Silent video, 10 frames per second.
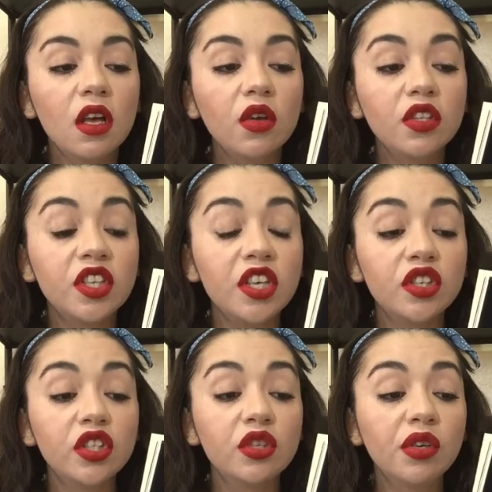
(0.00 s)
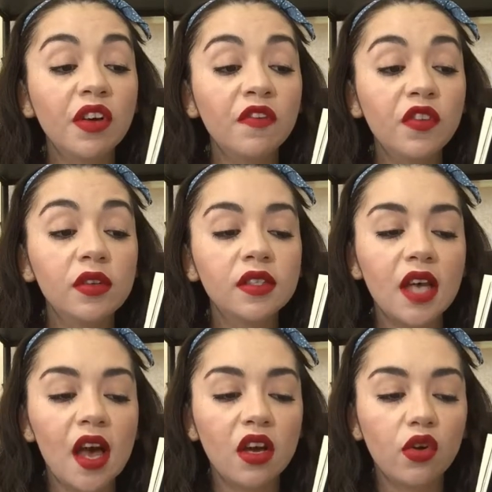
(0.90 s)
you teach her to confuse
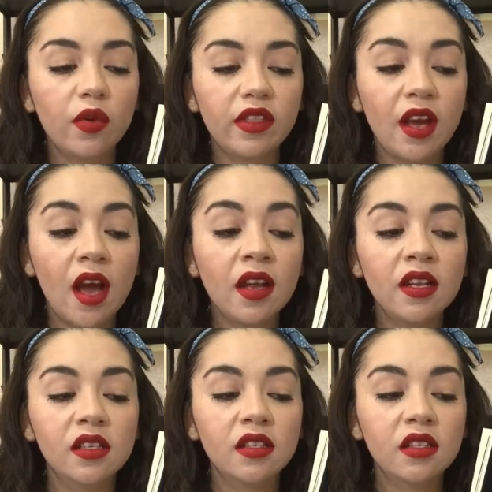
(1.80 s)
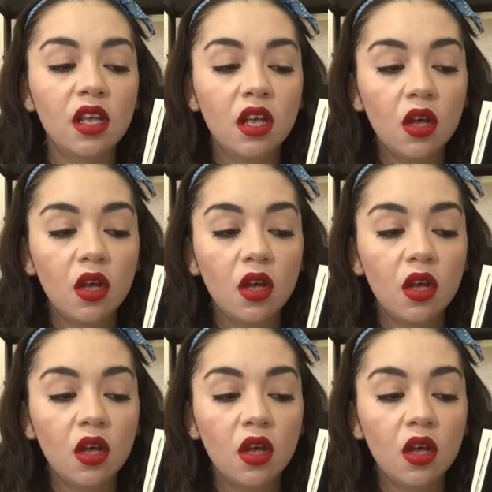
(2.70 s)
anger with kindness,